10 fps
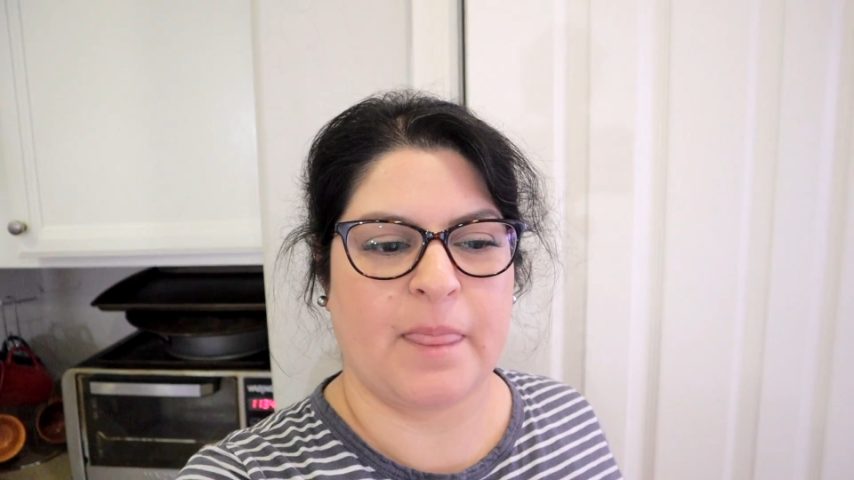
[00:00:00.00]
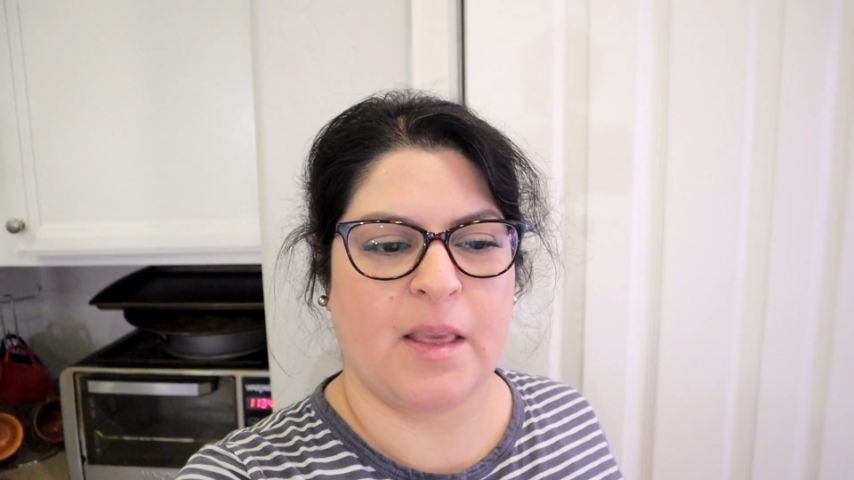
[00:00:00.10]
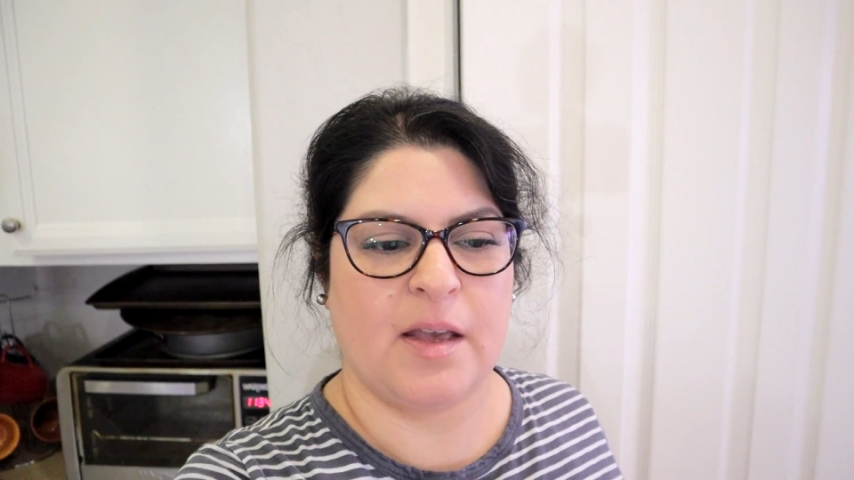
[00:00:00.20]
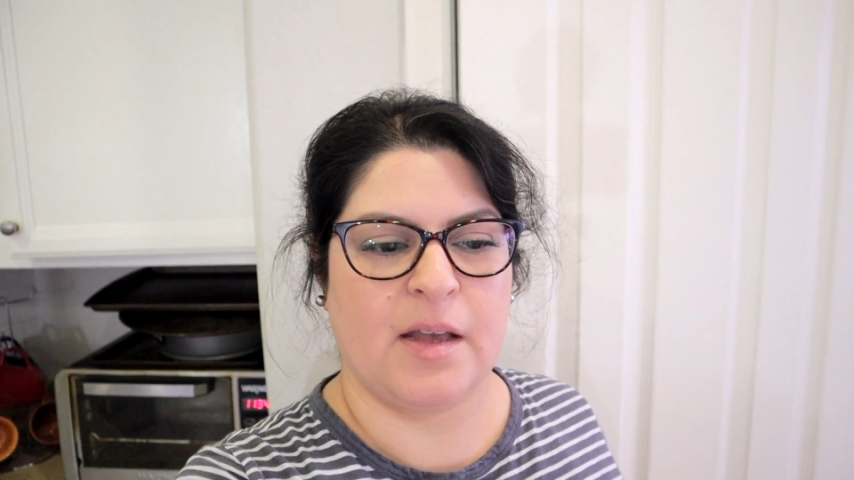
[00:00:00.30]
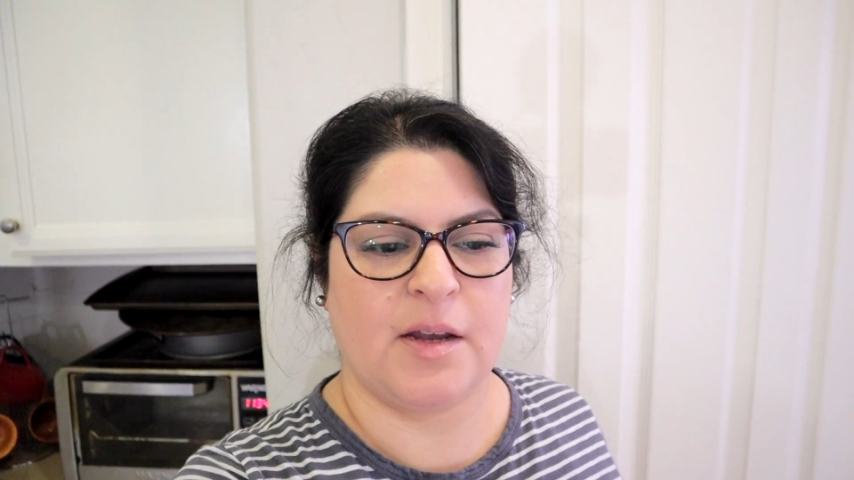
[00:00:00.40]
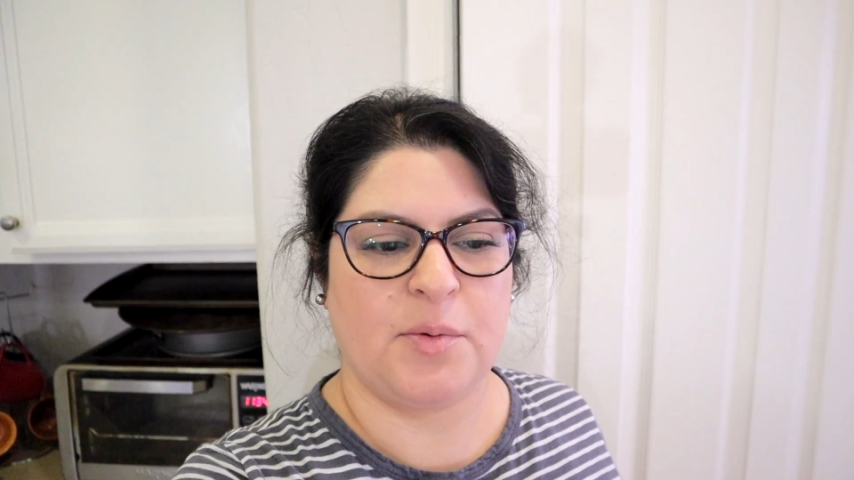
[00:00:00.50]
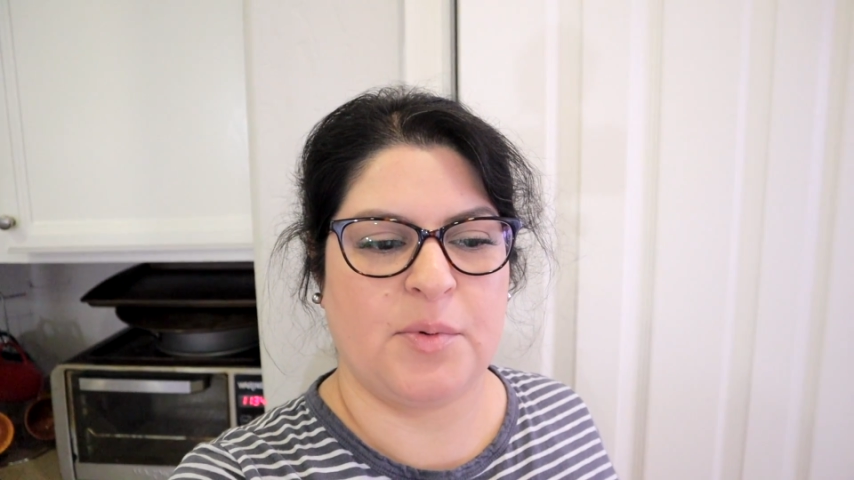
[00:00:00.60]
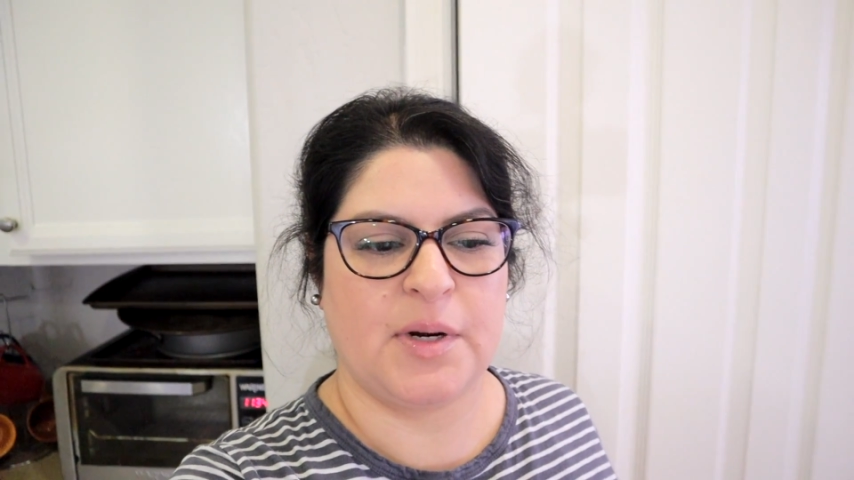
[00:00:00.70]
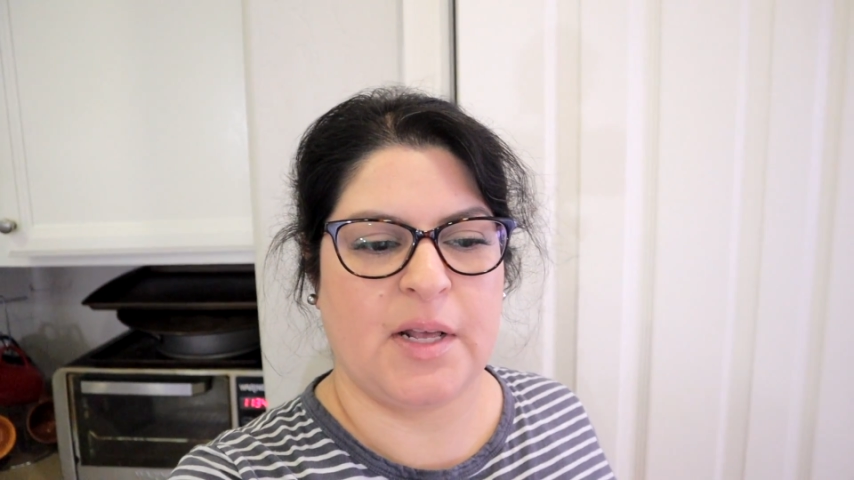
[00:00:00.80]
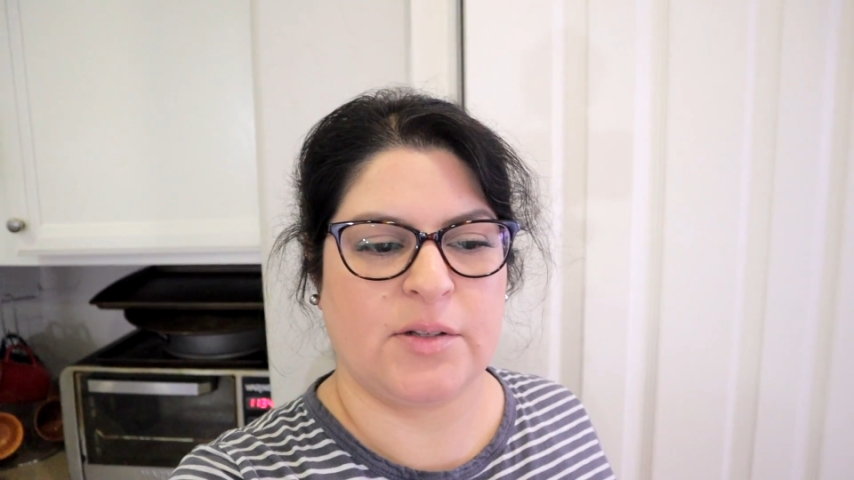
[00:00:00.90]
uh,
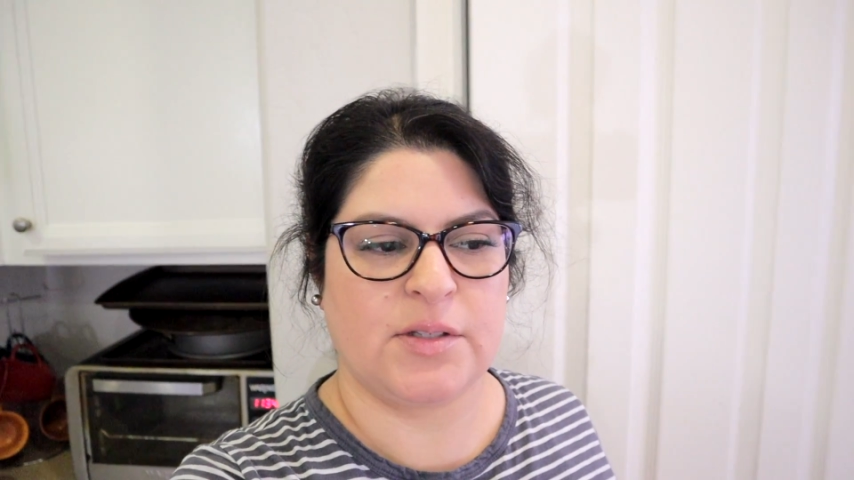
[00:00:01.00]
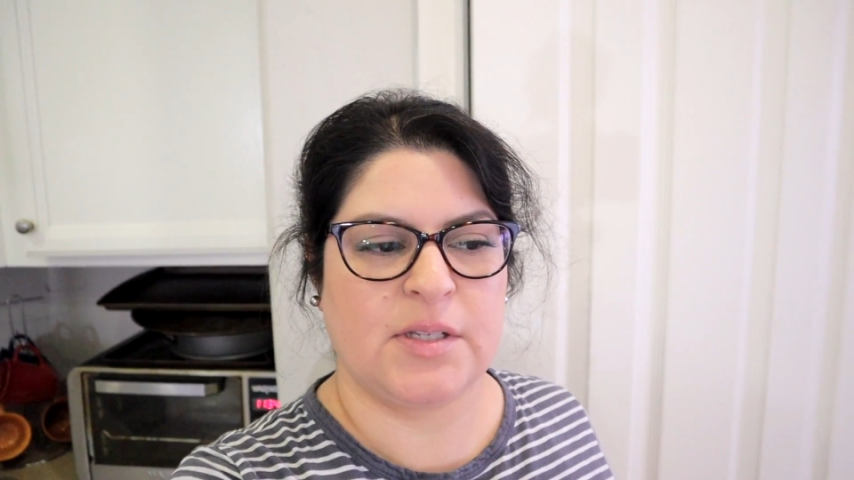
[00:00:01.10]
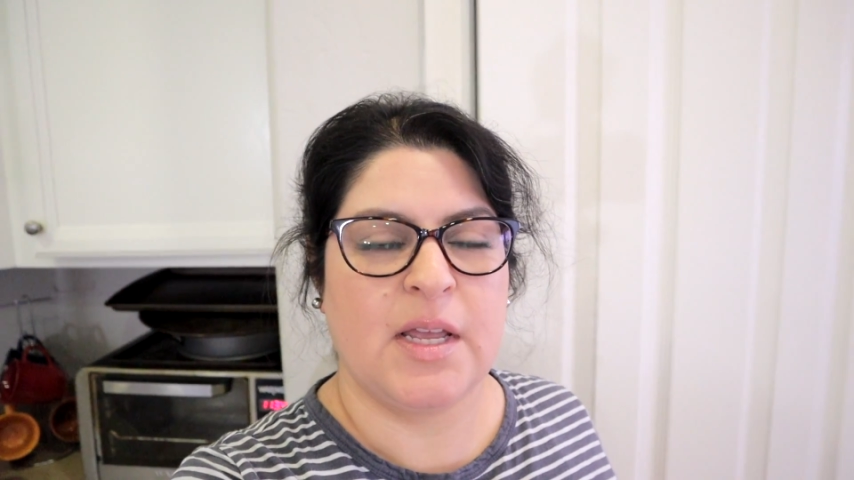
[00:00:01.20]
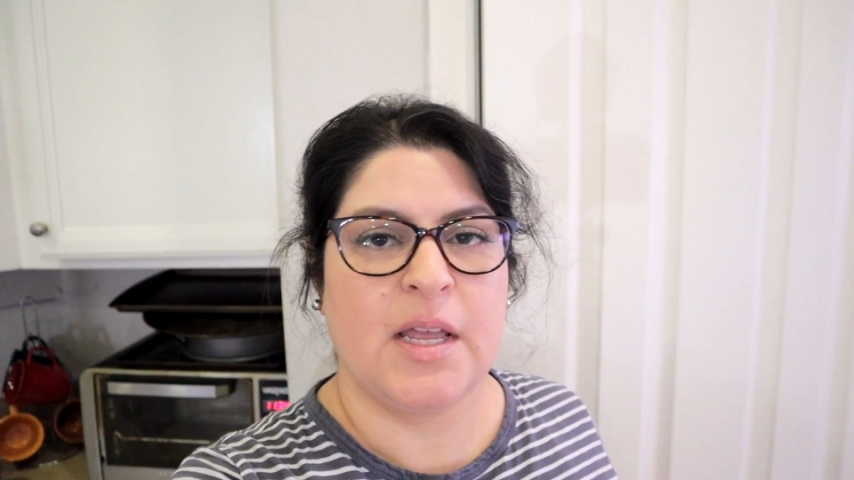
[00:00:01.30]
what else?